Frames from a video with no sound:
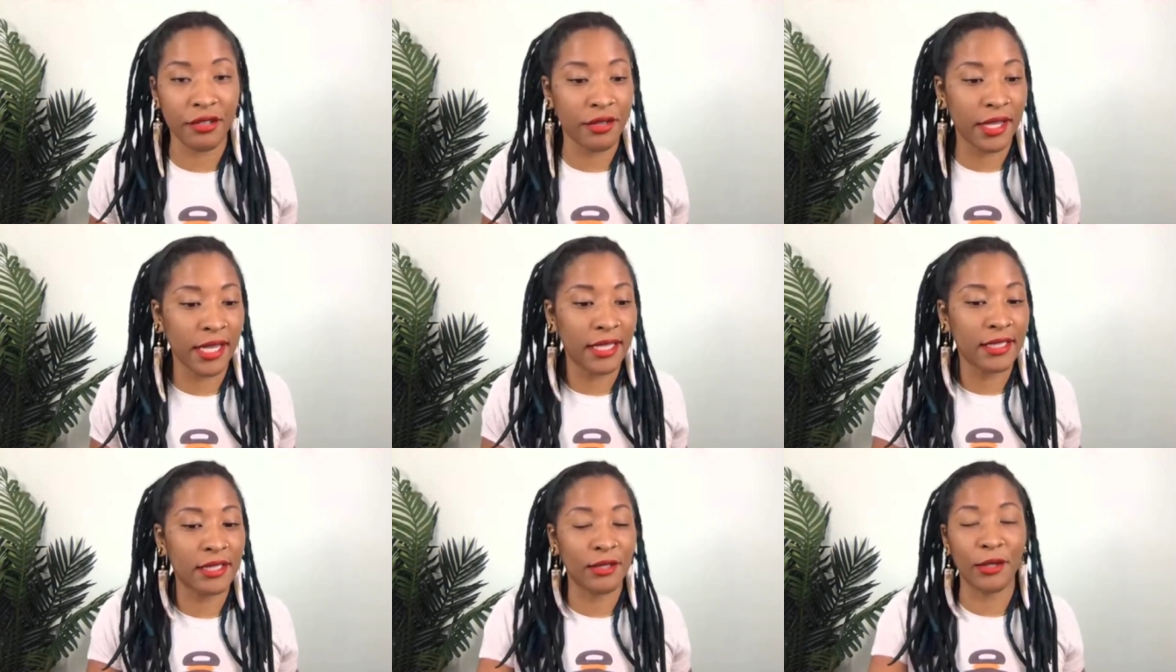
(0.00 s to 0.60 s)

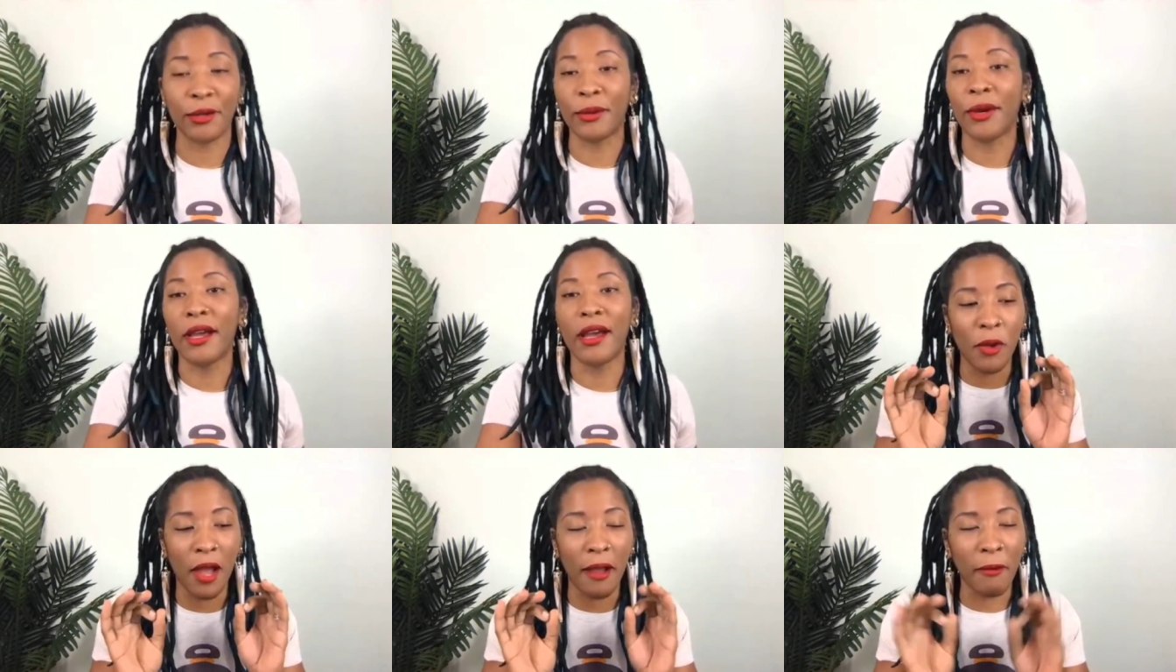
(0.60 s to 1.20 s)
Okay. So
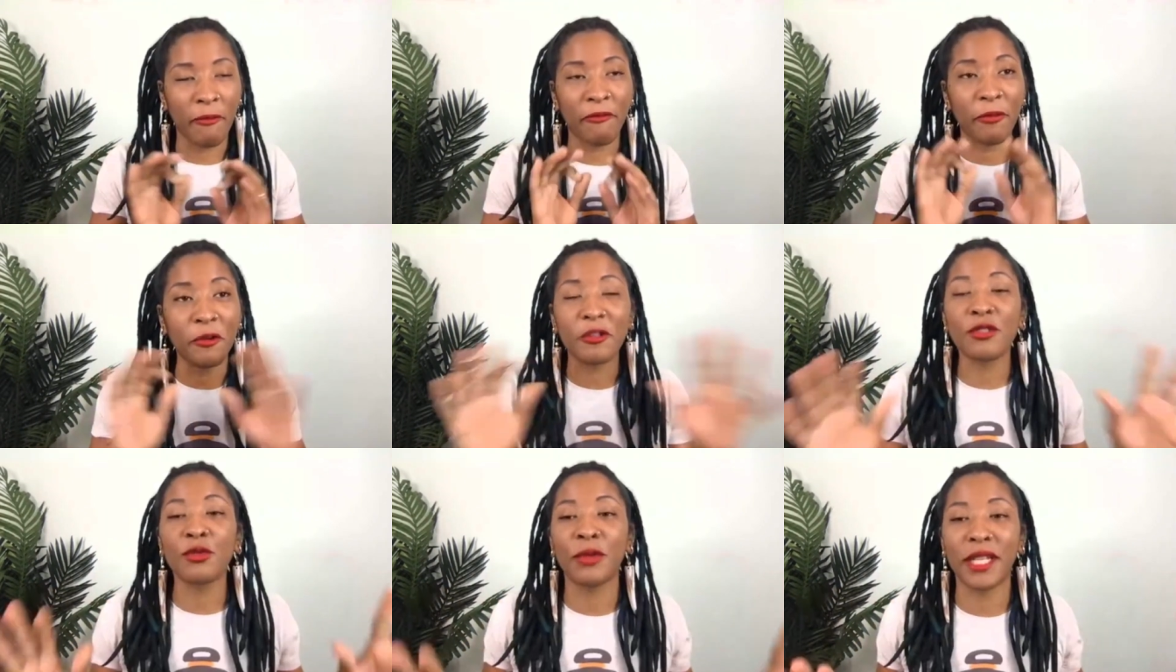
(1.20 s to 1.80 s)
I
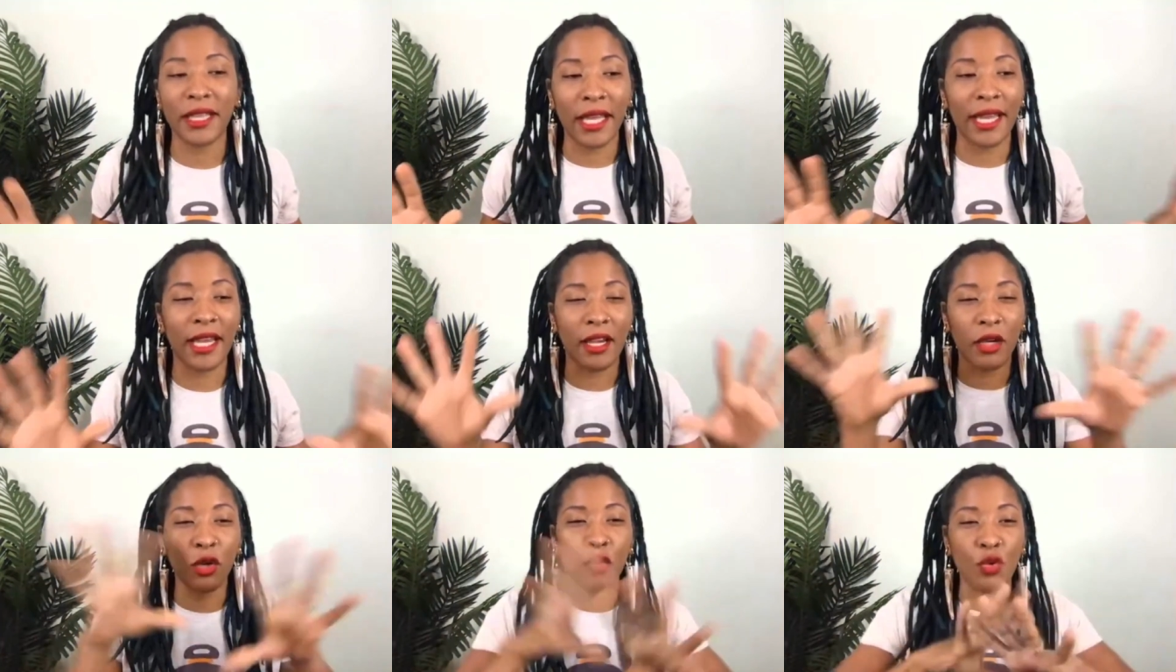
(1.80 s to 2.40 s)
first want to
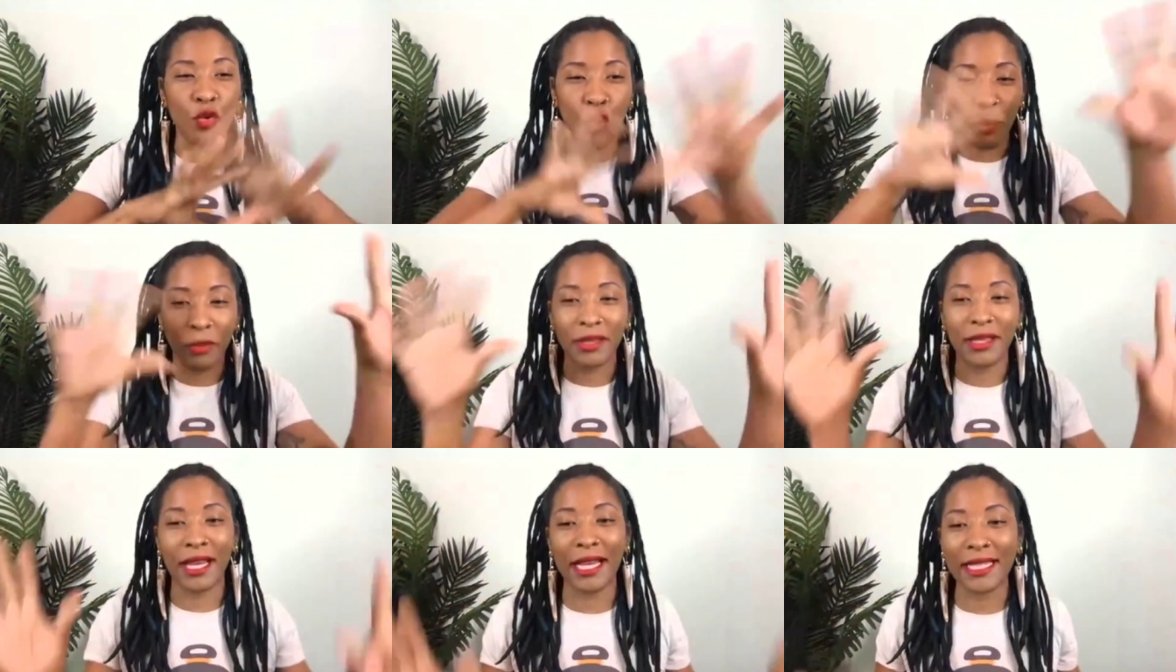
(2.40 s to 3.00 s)
like
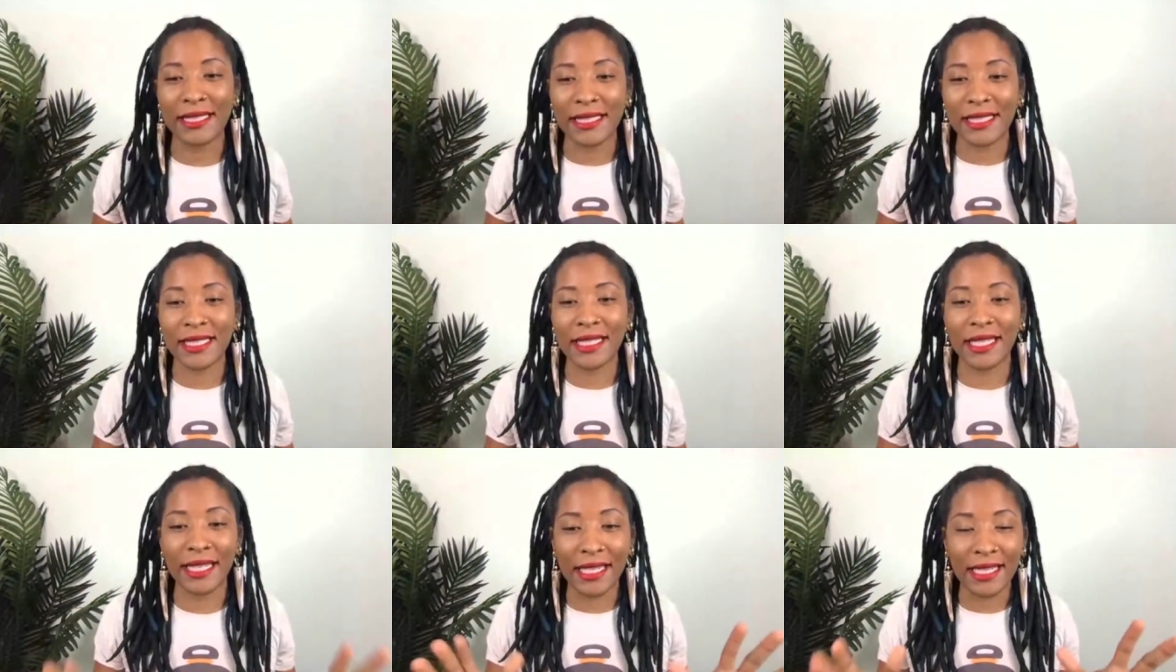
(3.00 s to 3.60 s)
normalize
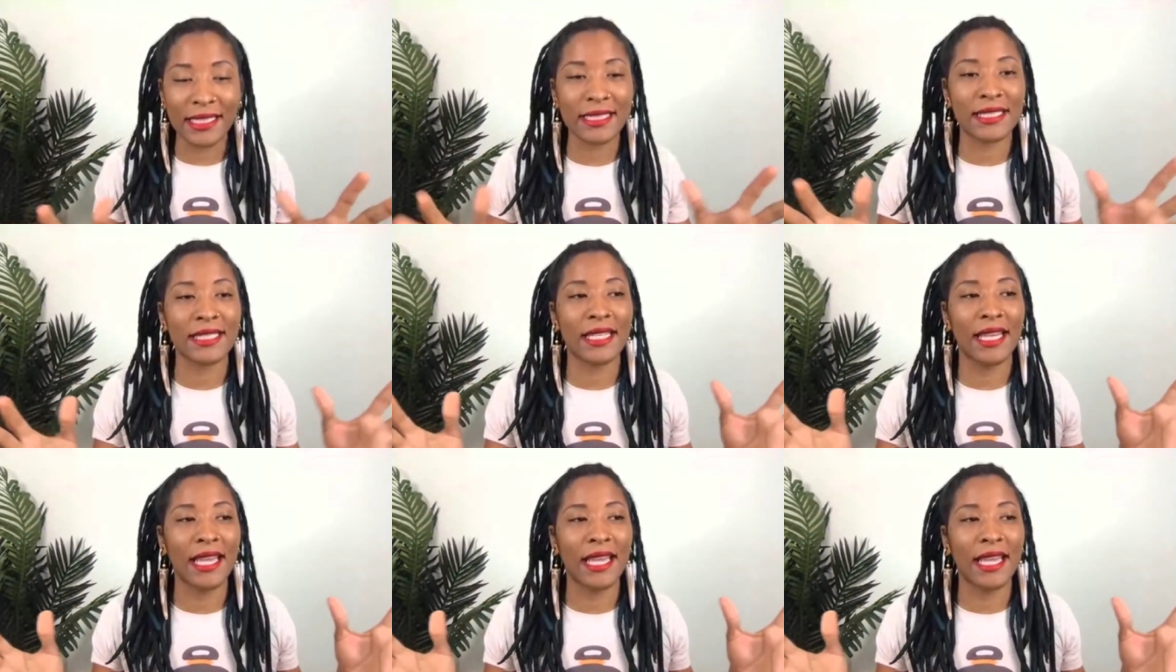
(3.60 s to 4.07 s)
it. It